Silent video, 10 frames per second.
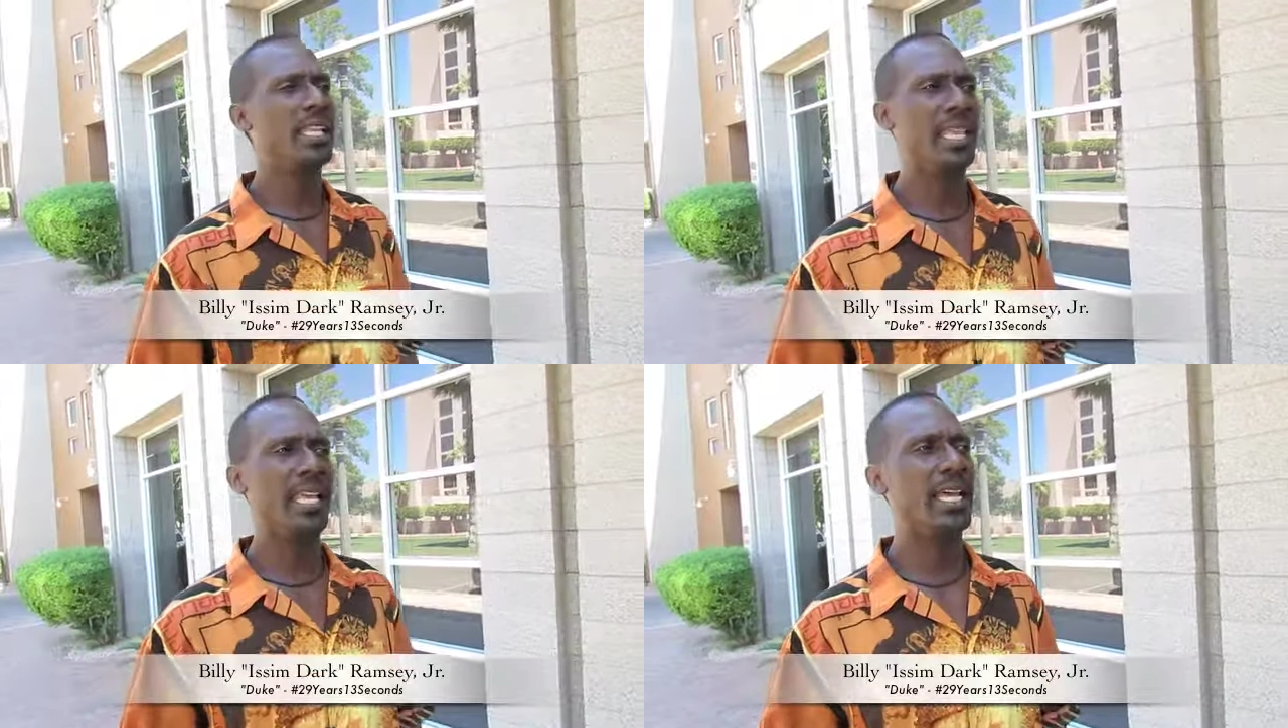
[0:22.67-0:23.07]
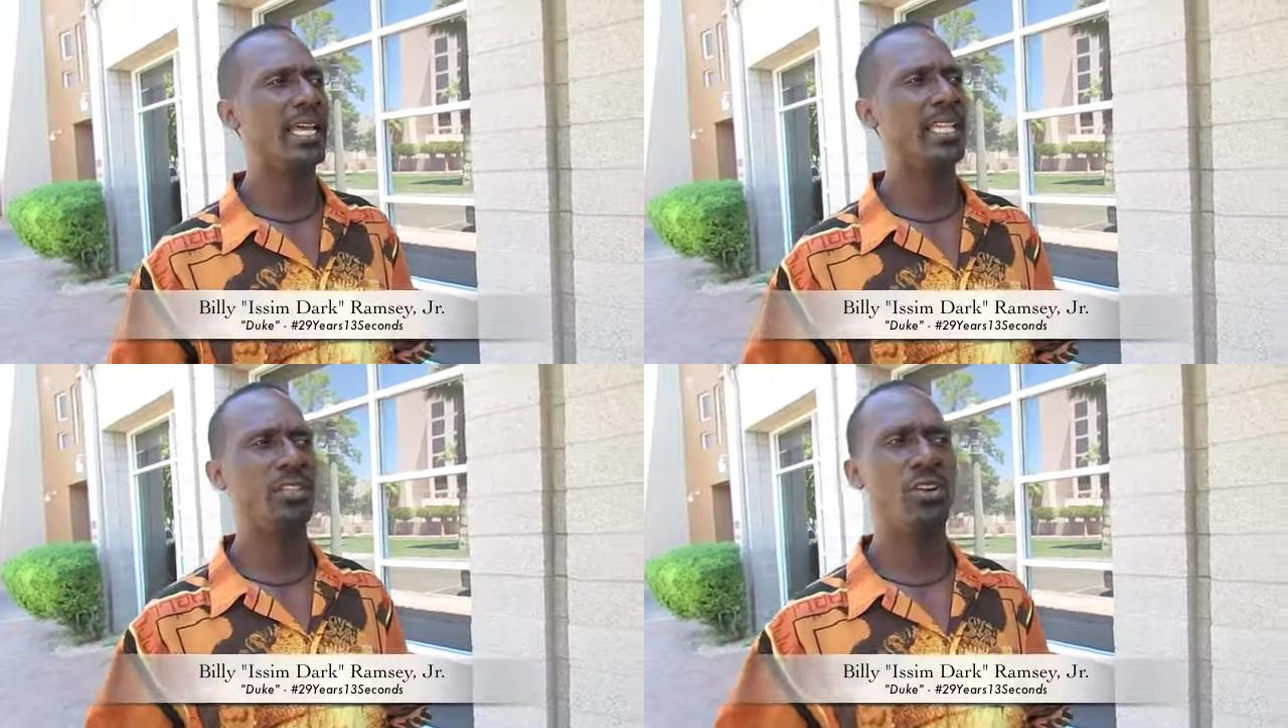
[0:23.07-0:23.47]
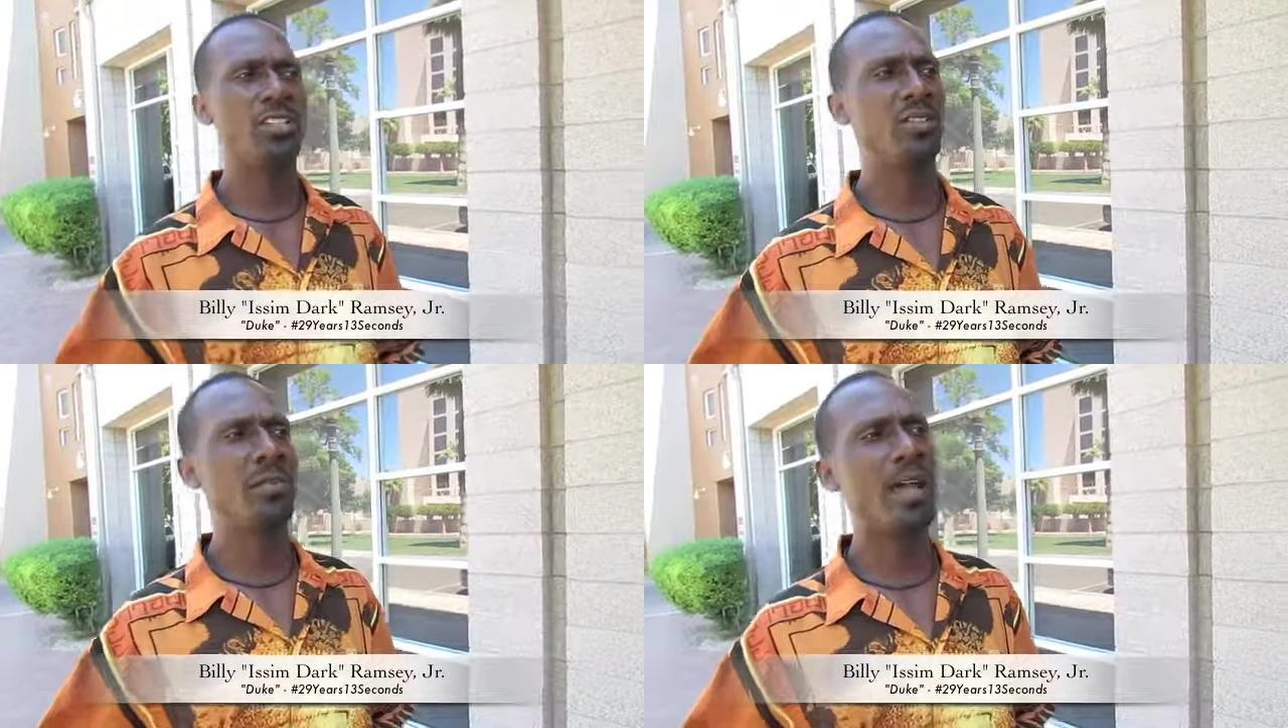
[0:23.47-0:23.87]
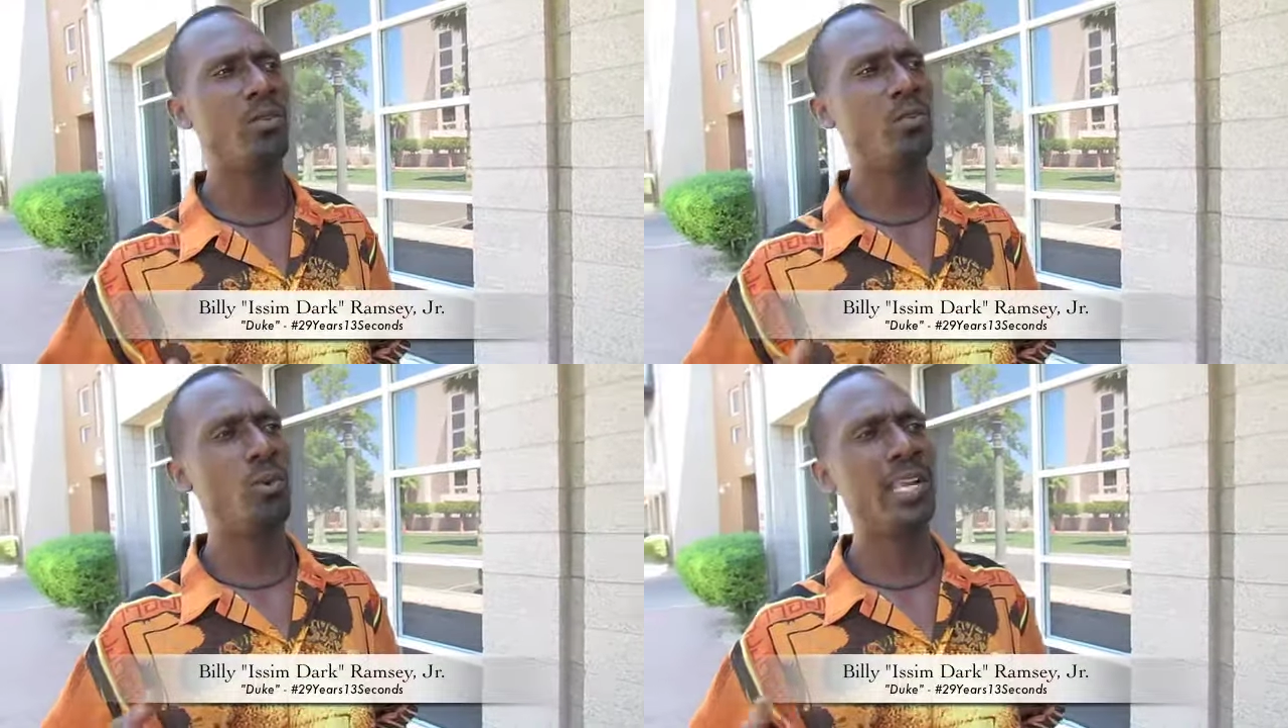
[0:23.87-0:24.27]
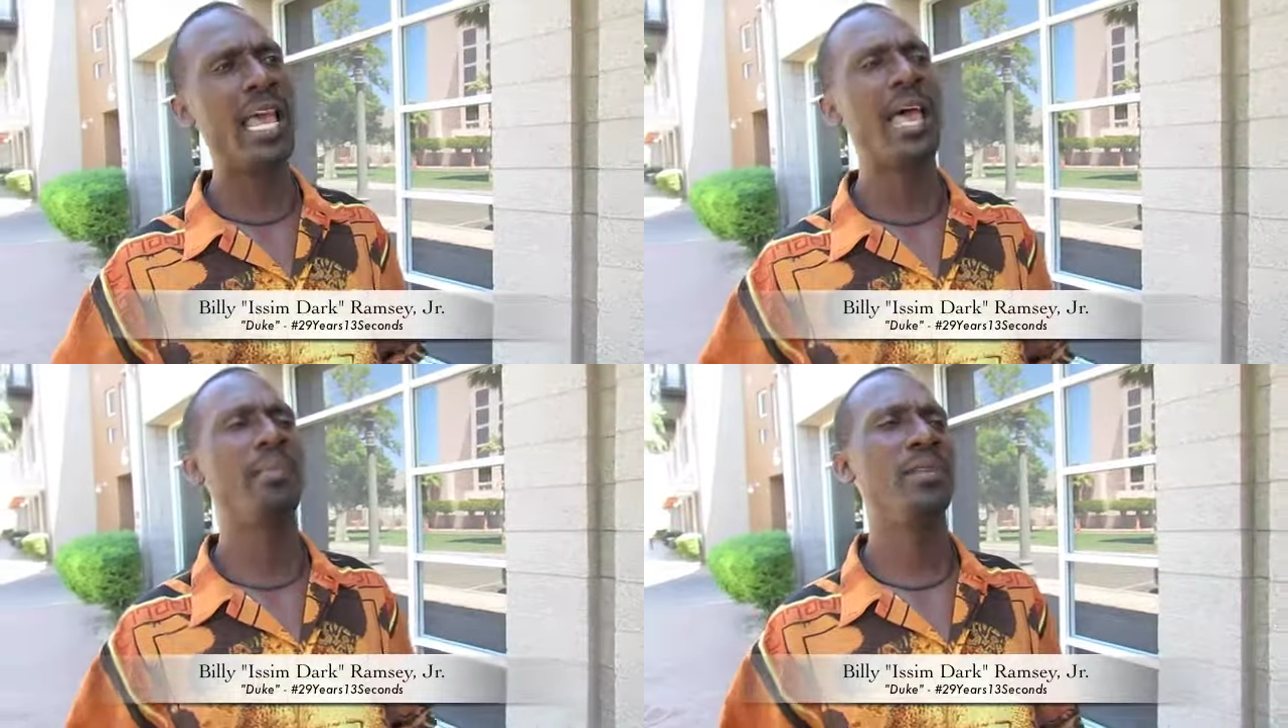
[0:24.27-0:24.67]
that talks about what
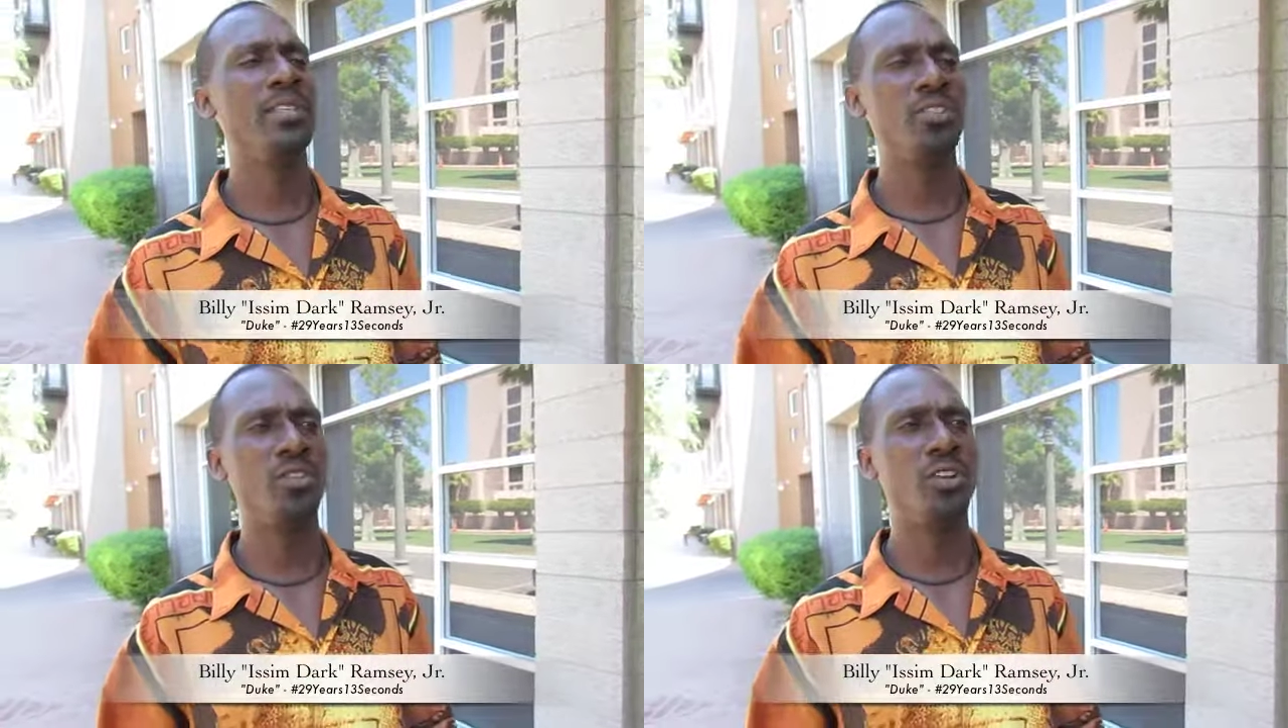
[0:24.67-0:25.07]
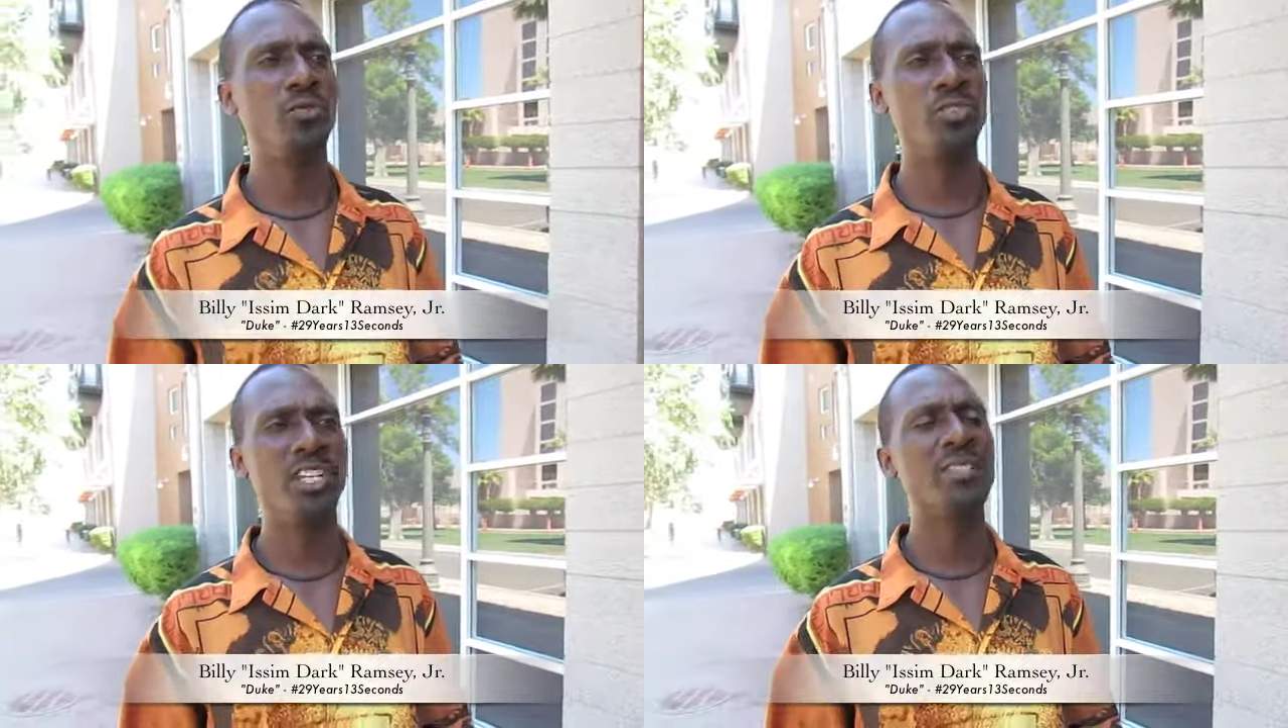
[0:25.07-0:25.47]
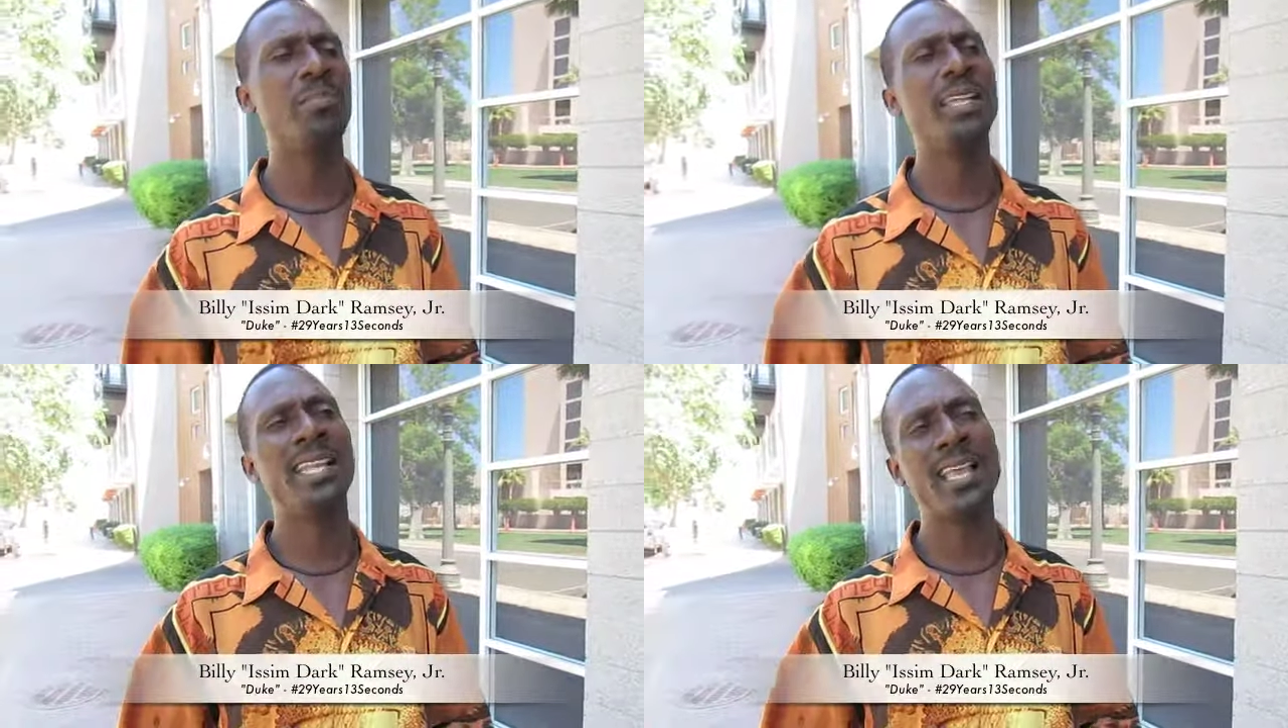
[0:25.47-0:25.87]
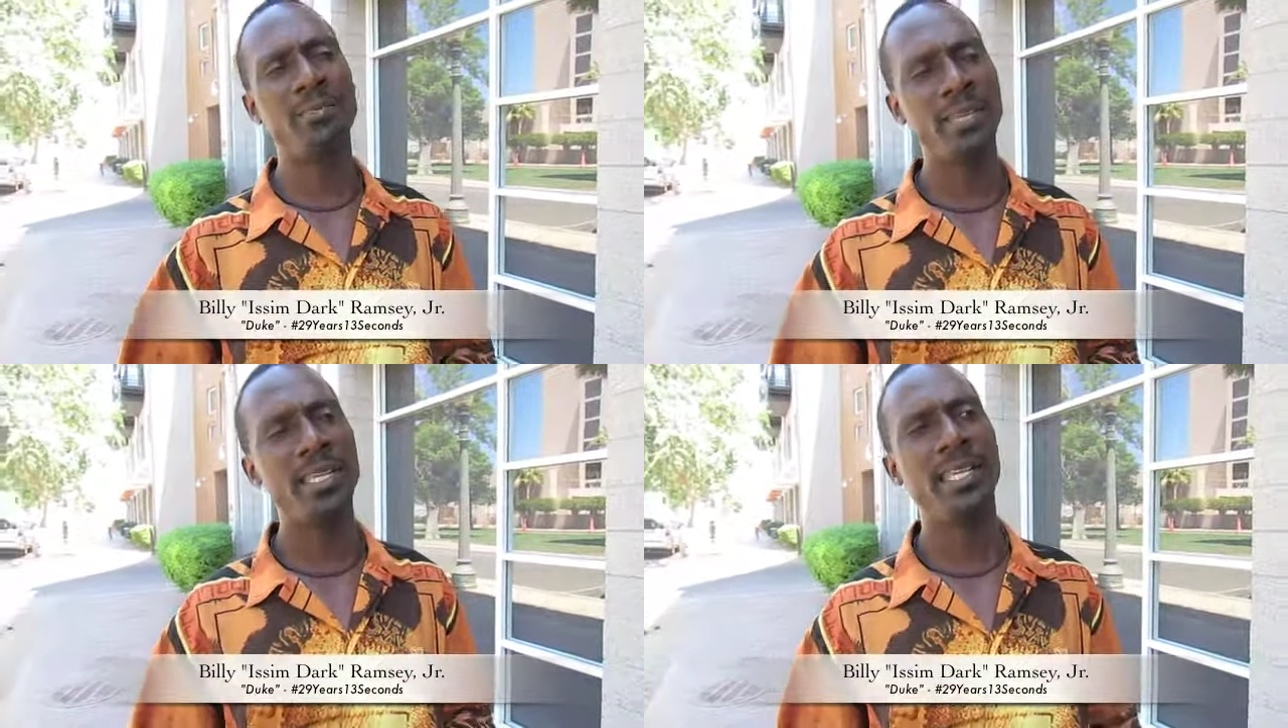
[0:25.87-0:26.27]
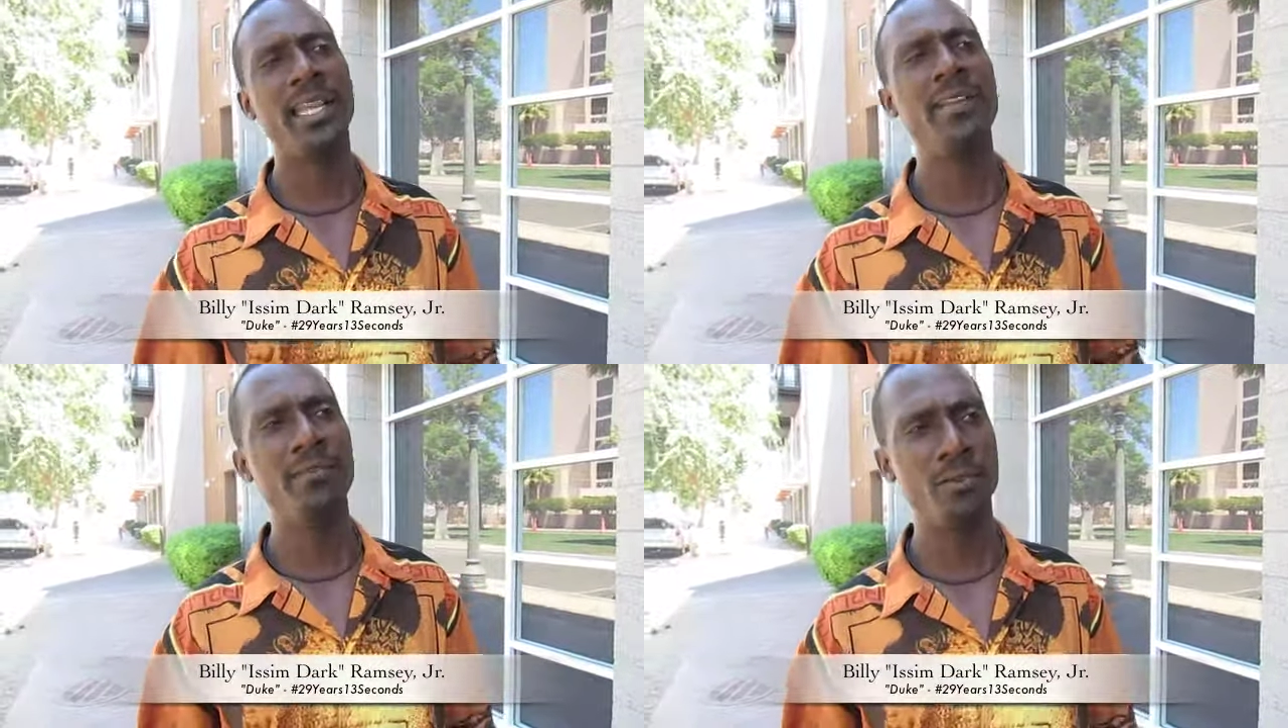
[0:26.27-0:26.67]
happens, you know, just by not being
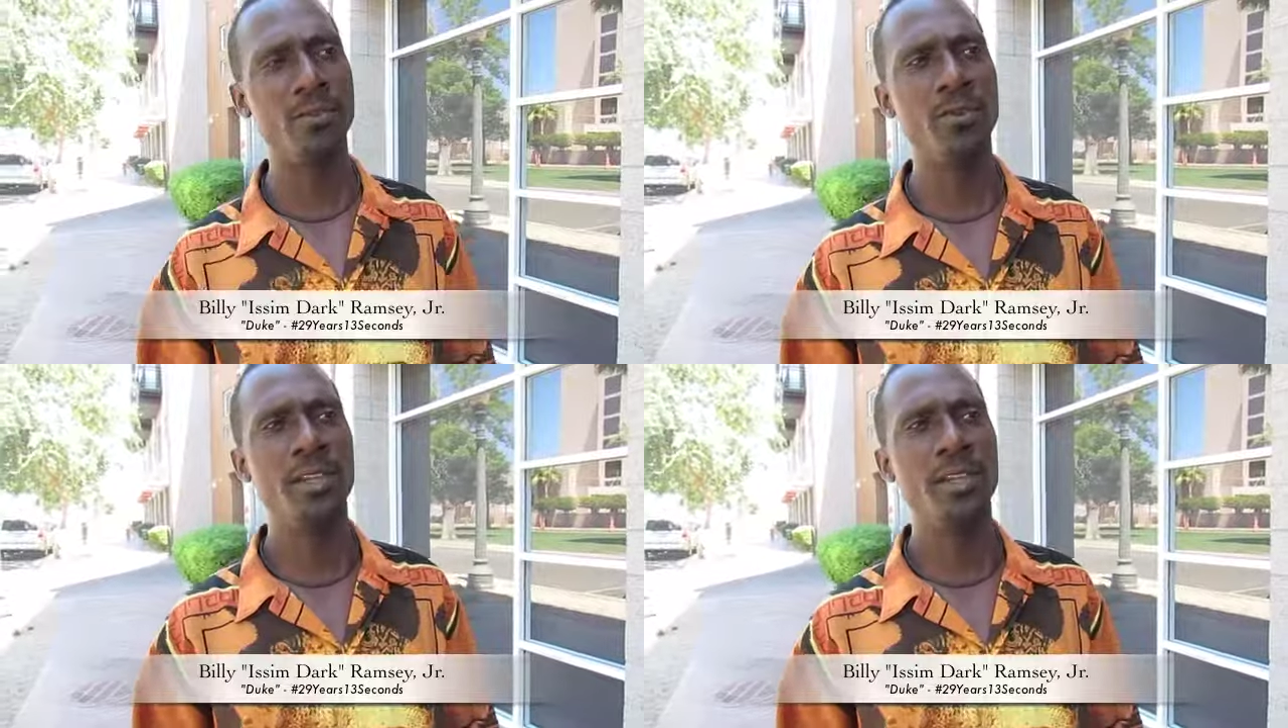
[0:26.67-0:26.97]
careful